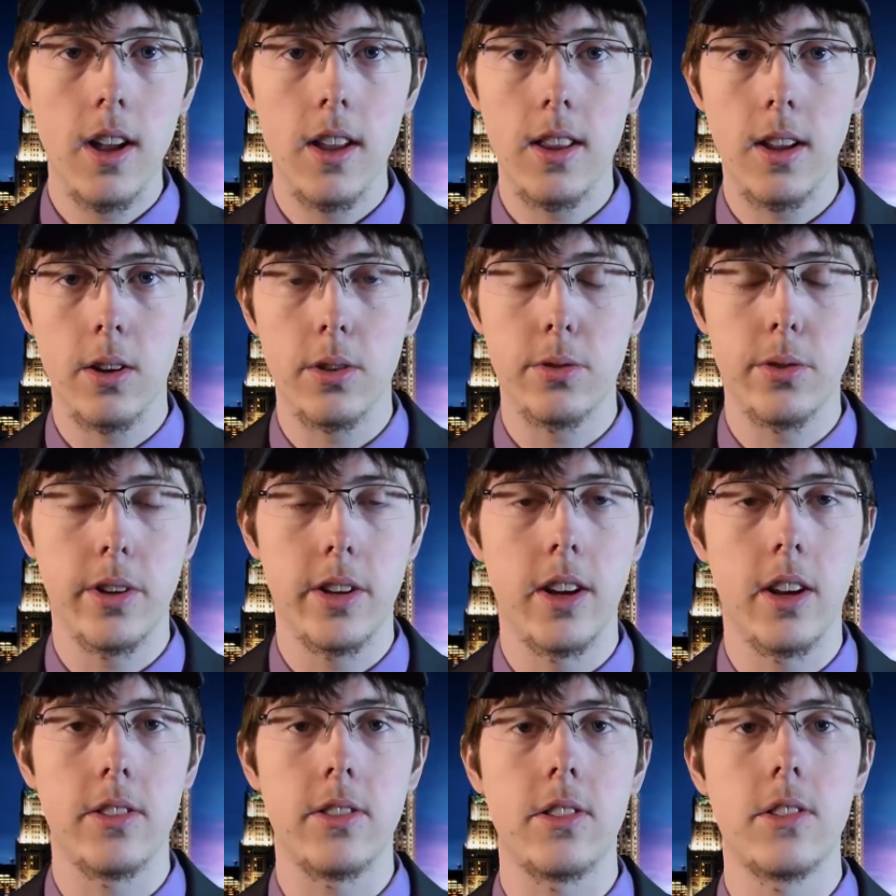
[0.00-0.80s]
That was really
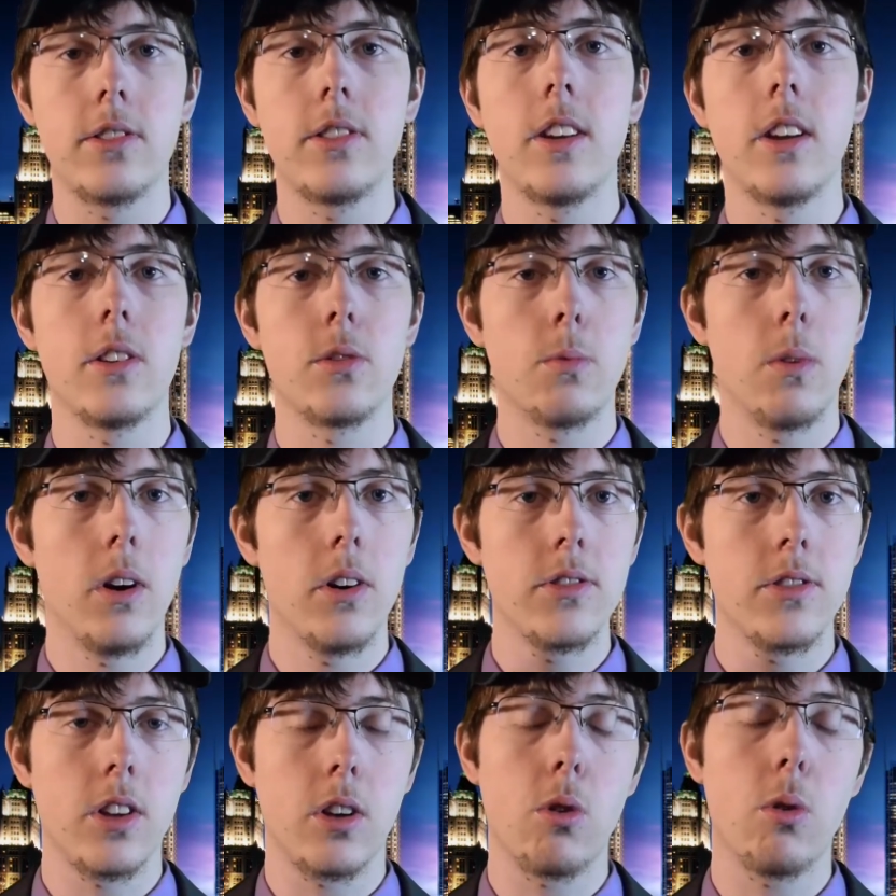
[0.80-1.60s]
nice to see, as well
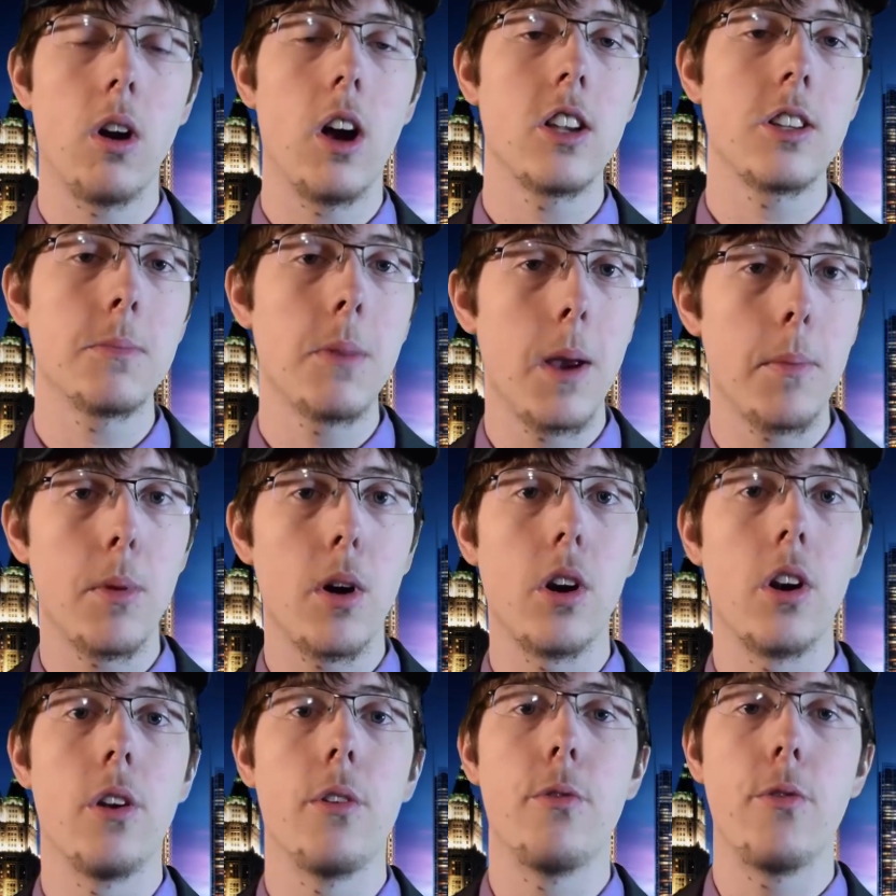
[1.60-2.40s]
as the cross map
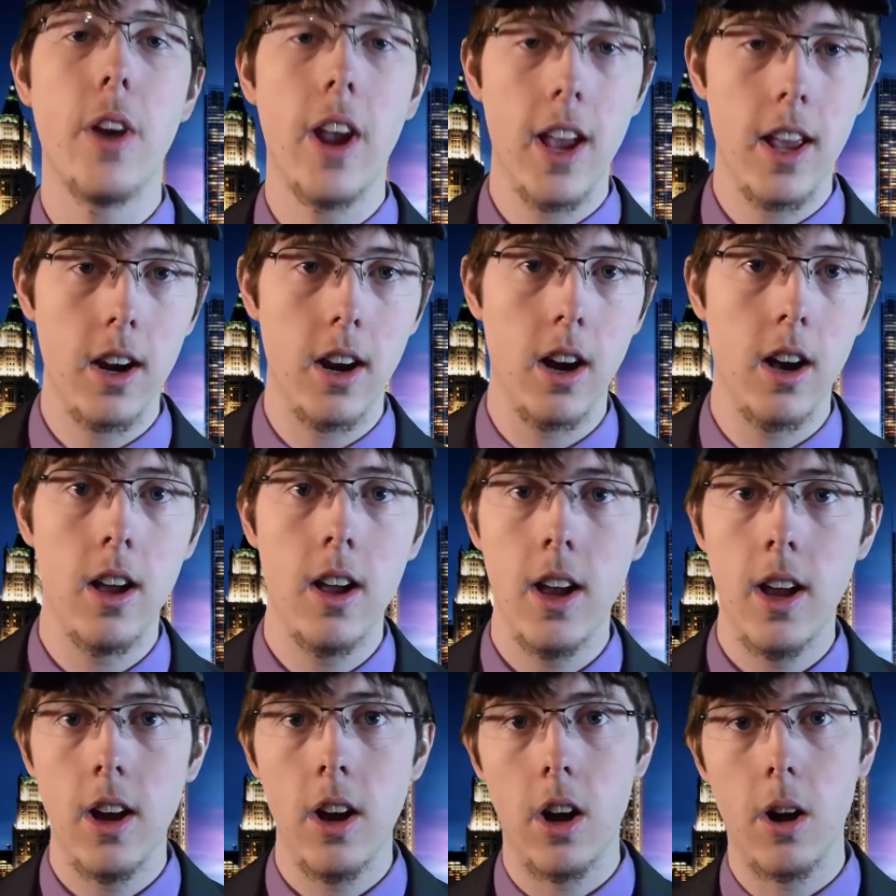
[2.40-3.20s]
on Havana
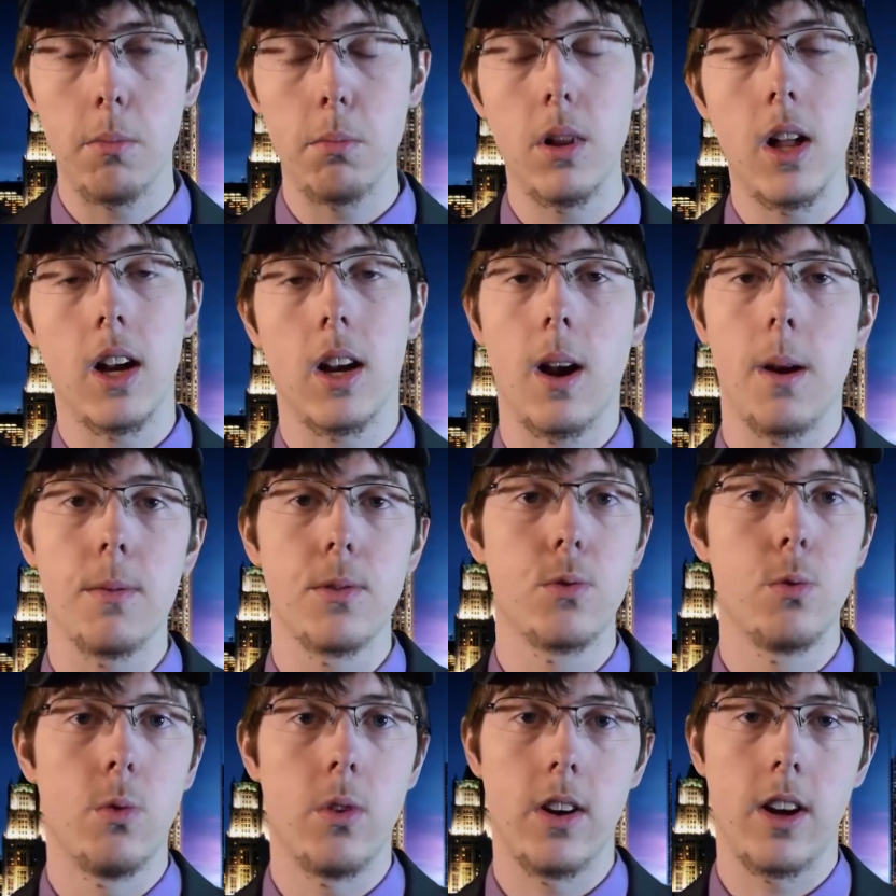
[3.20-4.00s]
on Black
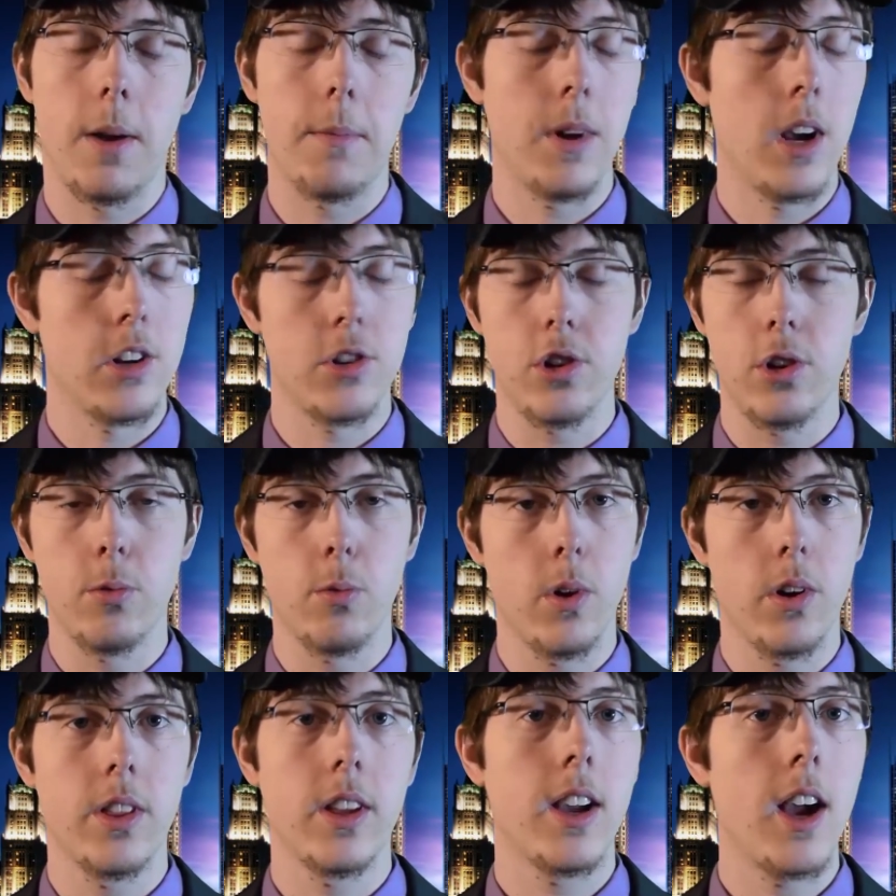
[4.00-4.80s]
Ops 1. I'm not sure
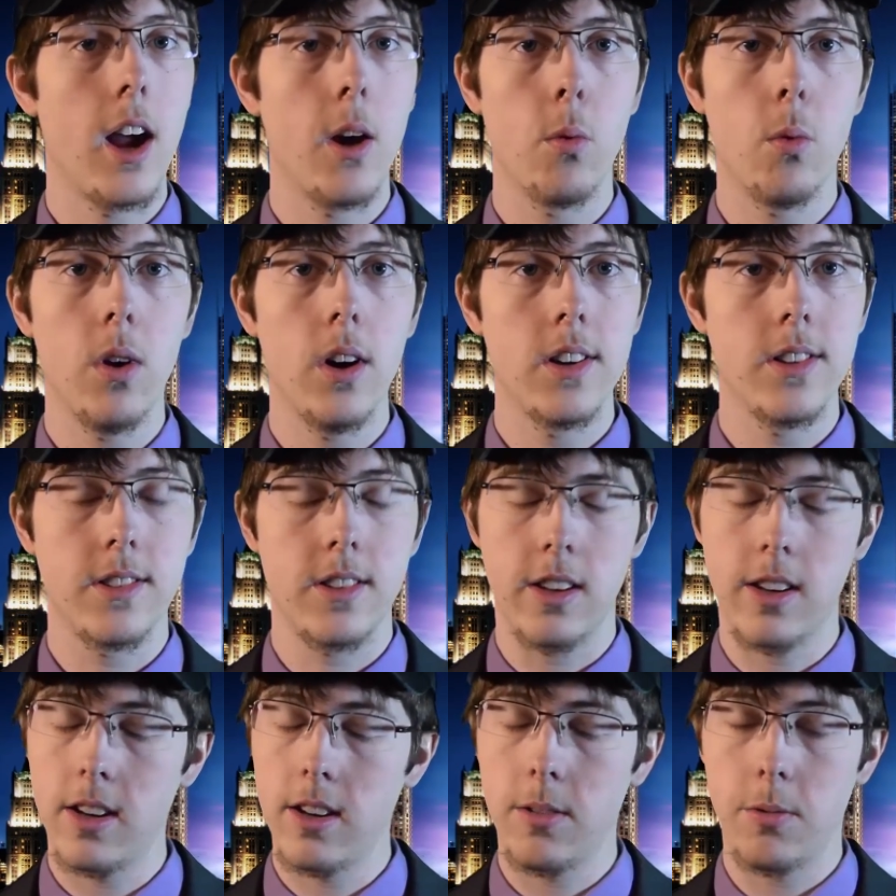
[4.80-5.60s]
where the guy was.
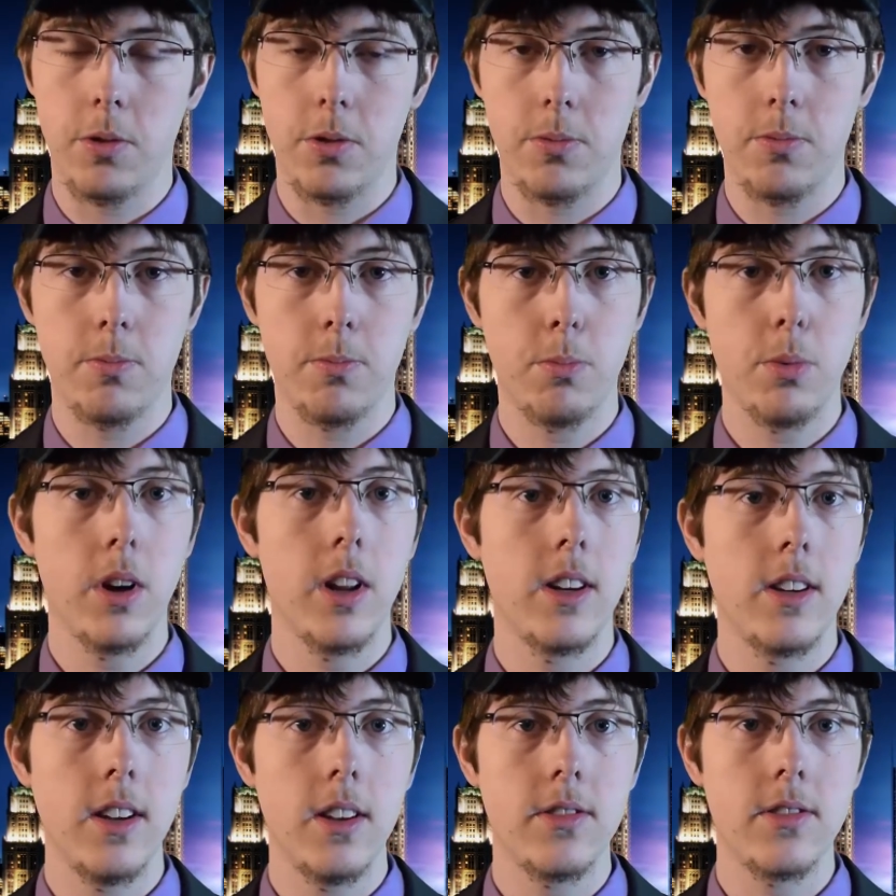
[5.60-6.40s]
It was pretty
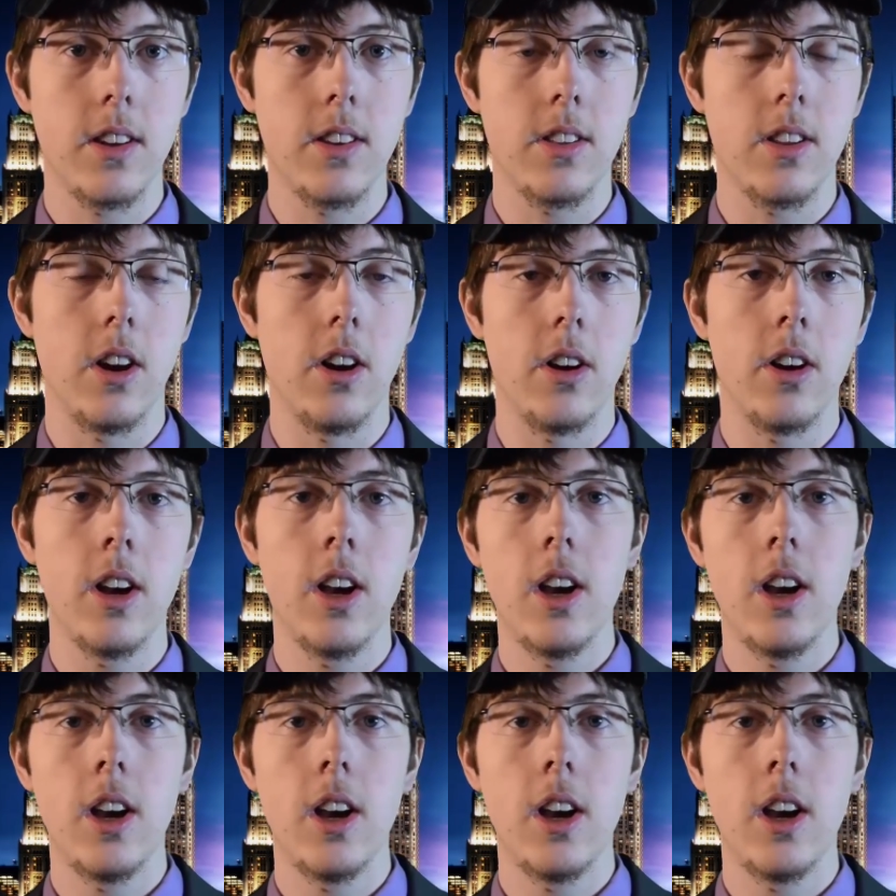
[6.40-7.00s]
distant though.